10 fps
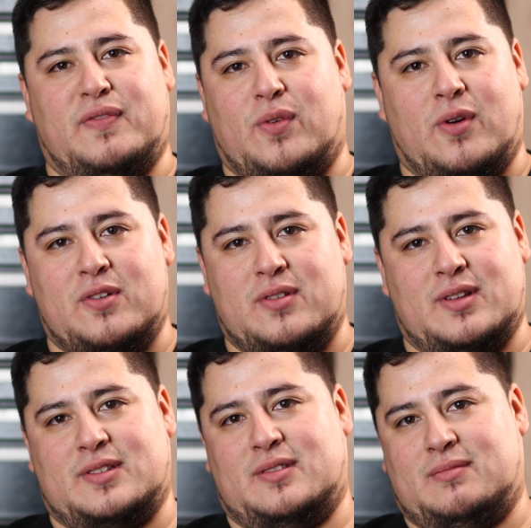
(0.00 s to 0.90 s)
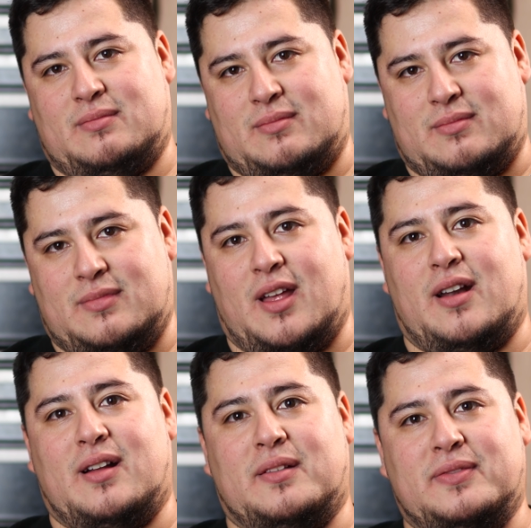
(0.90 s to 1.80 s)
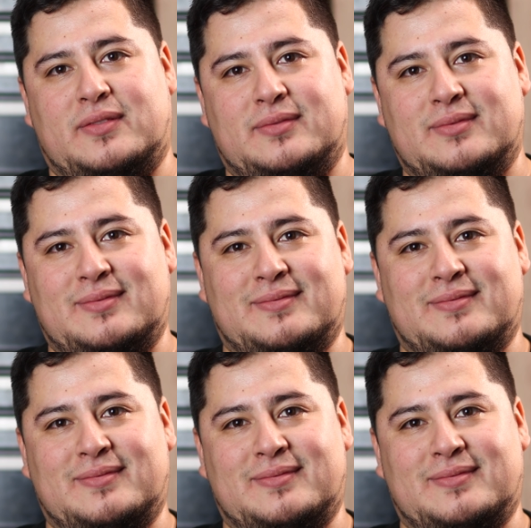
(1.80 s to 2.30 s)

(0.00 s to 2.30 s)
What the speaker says: sudden 400 is not enough.